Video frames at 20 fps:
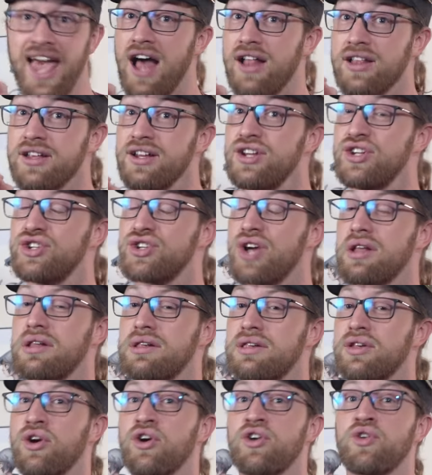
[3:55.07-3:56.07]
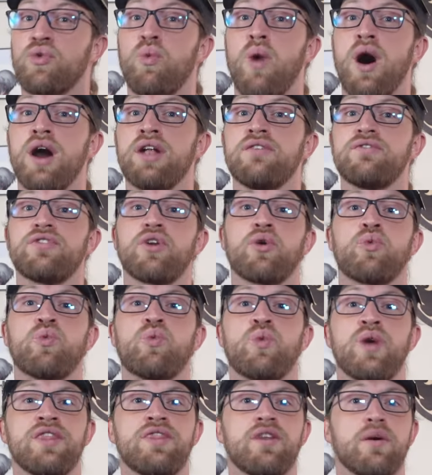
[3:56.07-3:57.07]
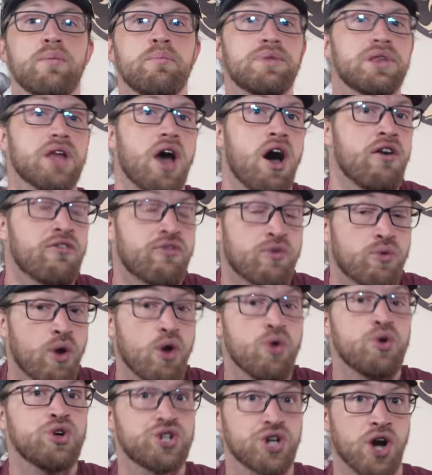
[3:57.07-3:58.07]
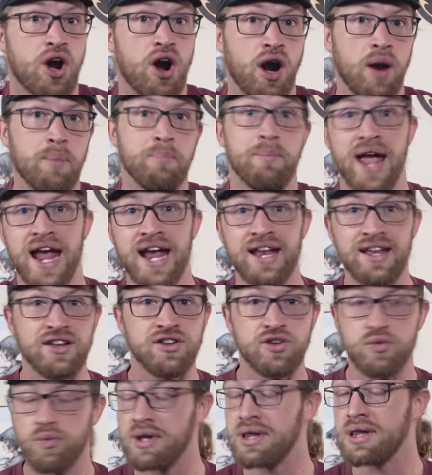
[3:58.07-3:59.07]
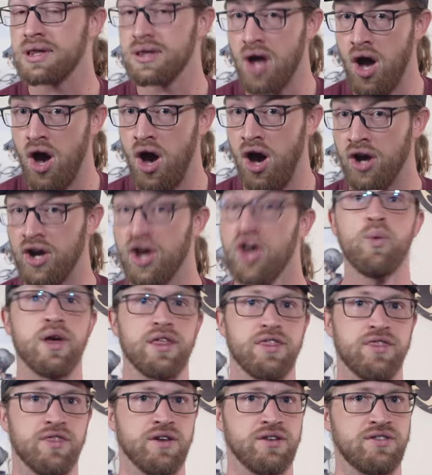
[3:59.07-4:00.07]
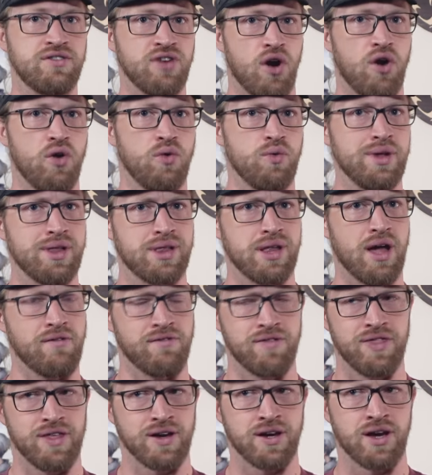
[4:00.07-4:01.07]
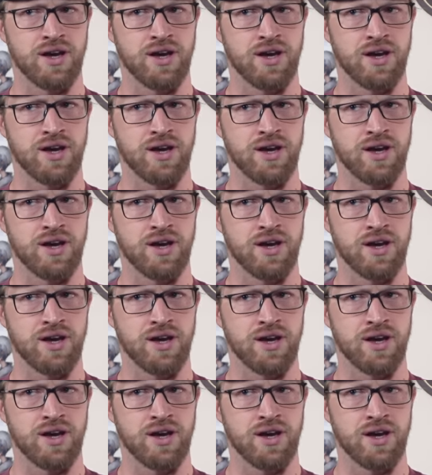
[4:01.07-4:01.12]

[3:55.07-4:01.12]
Kaladin just learned one of the rhythms of Roshar made into a song with the tones of the